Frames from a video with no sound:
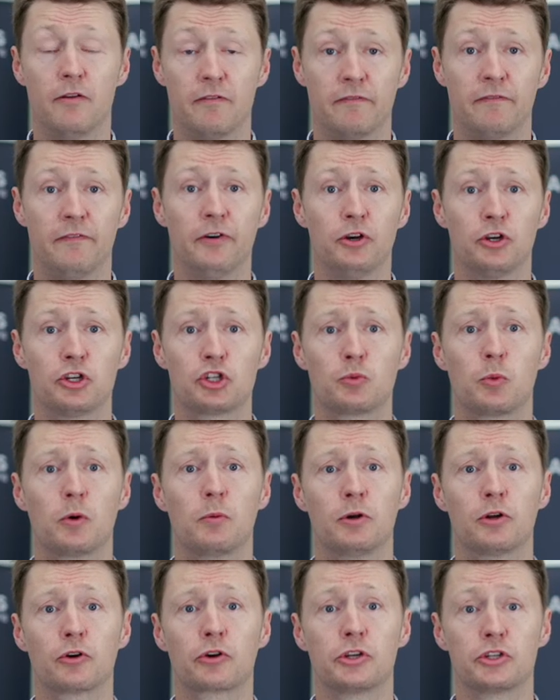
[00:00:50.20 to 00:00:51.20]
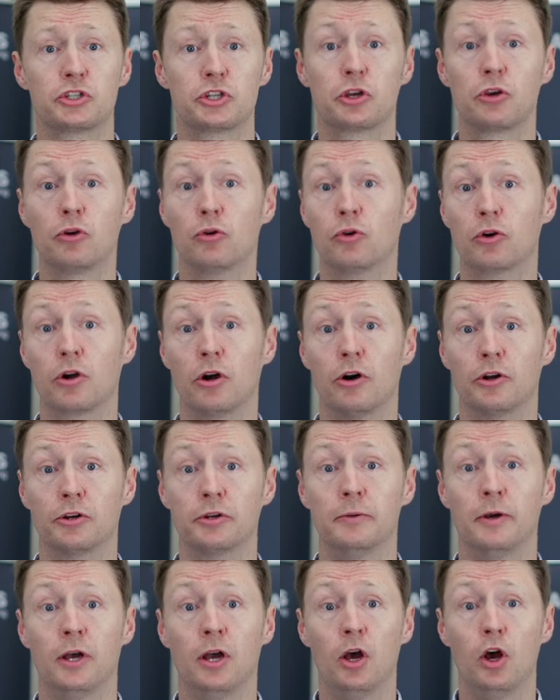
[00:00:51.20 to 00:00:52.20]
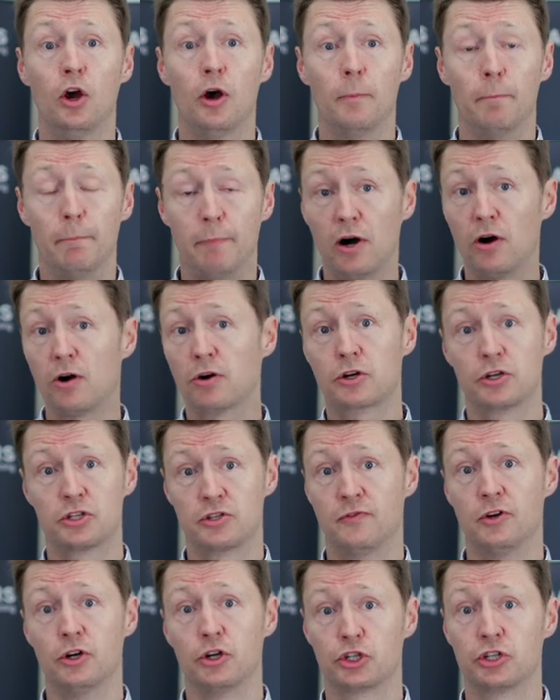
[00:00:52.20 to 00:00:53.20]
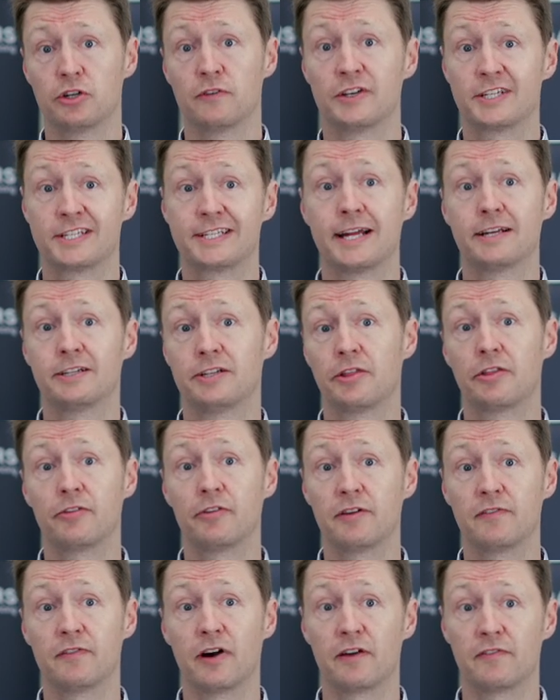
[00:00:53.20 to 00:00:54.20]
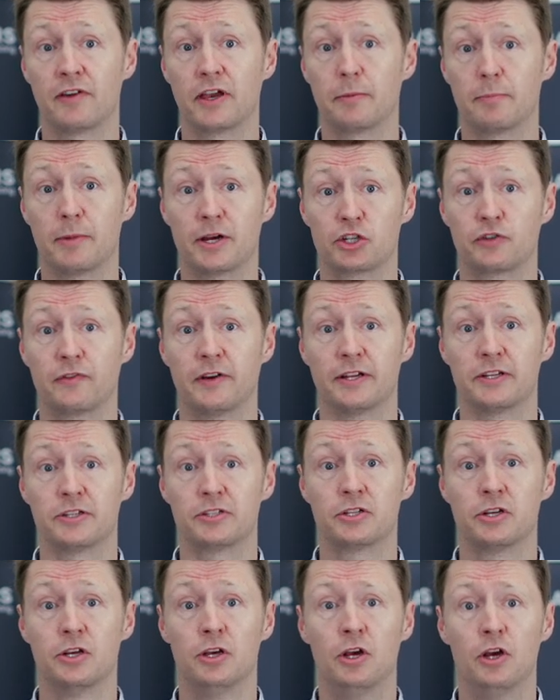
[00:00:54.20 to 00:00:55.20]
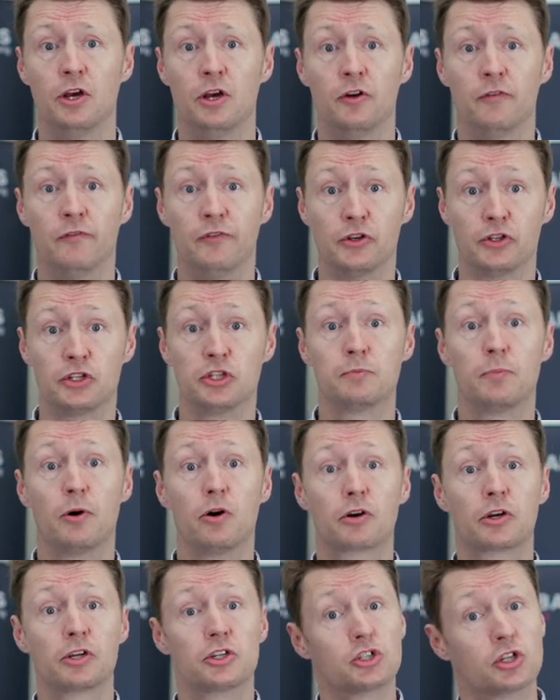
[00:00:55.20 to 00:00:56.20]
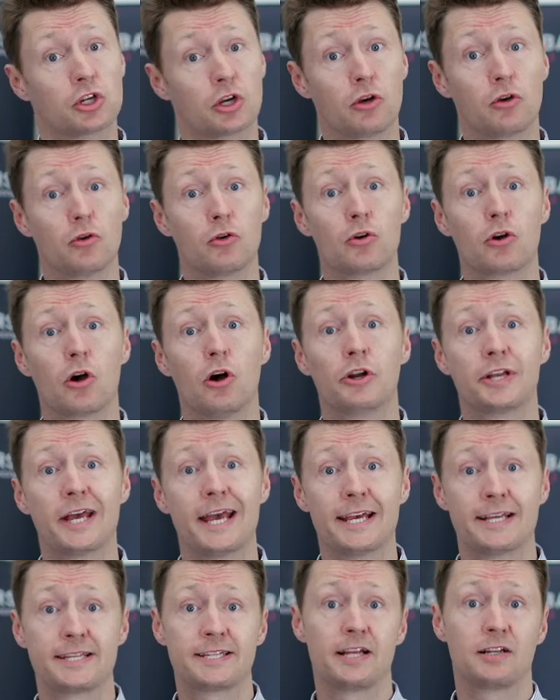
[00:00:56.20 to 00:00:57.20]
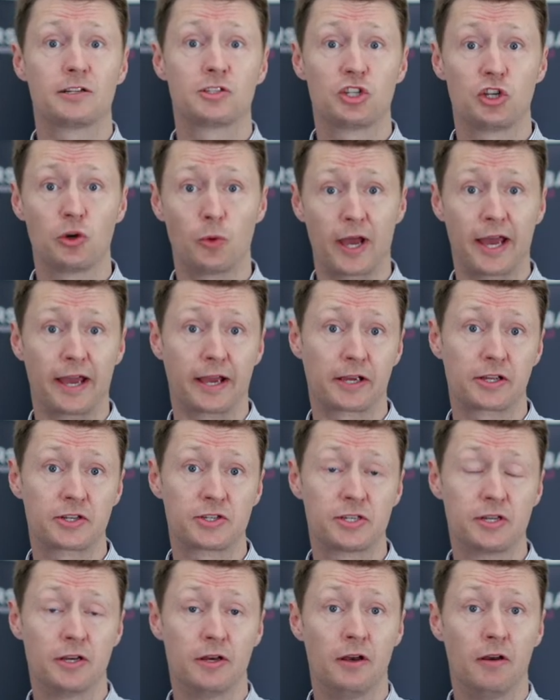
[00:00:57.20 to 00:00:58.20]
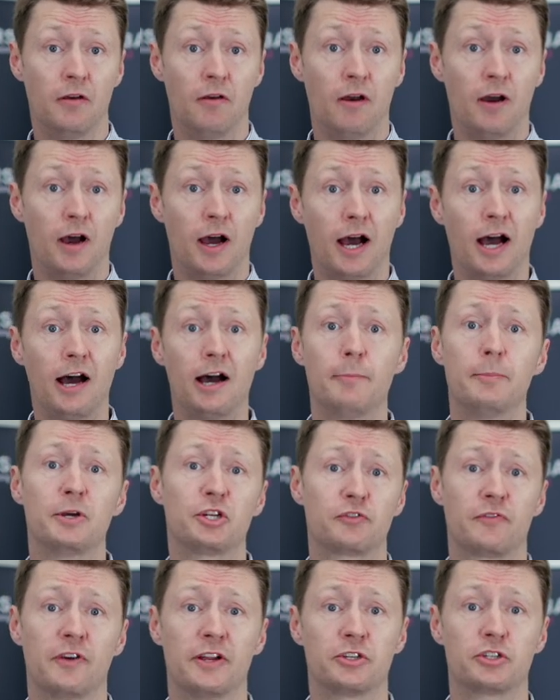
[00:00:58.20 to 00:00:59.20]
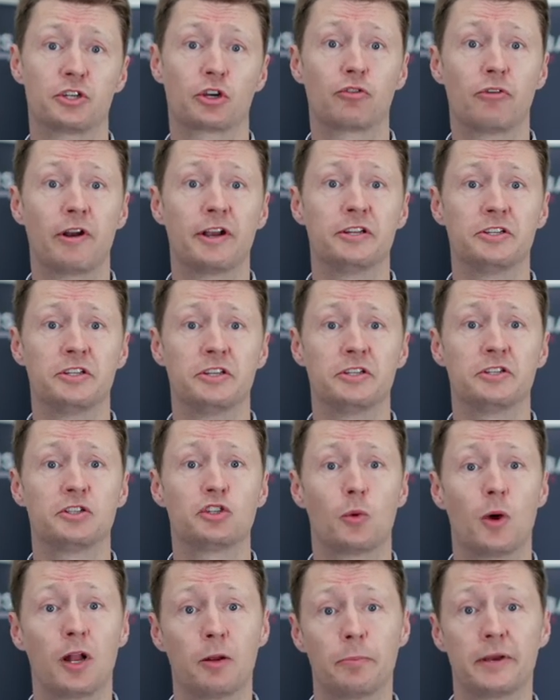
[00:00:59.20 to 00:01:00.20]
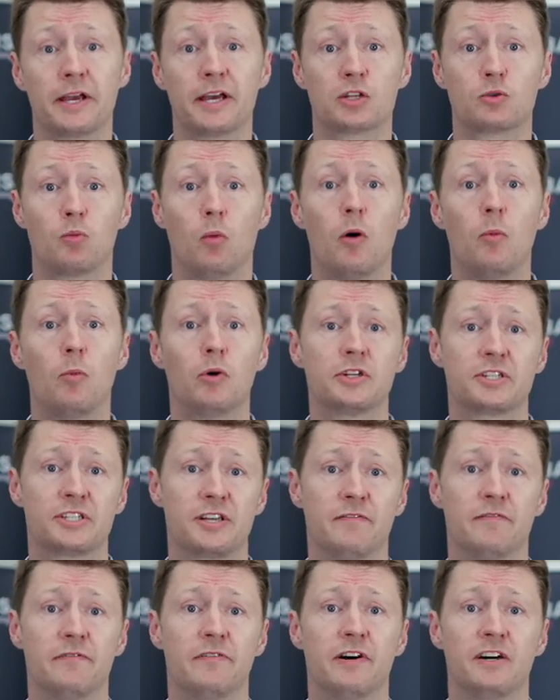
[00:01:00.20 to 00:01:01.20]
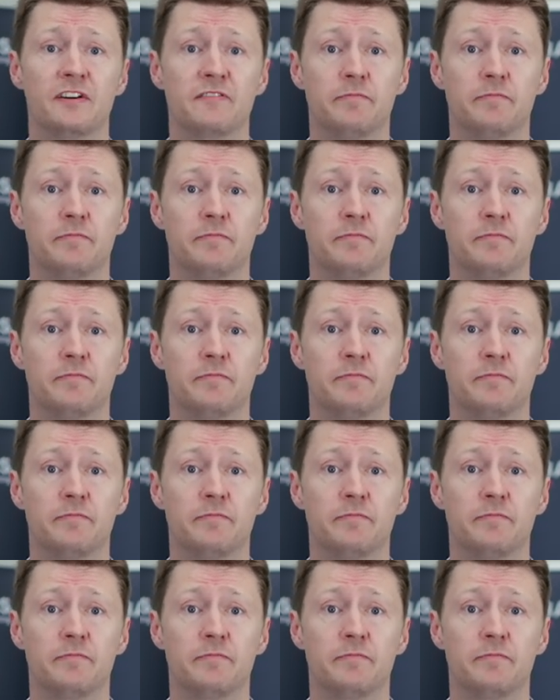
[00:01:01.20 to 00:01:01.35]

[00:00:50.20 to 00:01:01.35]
First, we will look at SecureGuard, Barker's version of a standard 358 mesh fence, versus Barker's SecureGuard SL2 X, our mesh fence accredited to LPS 1175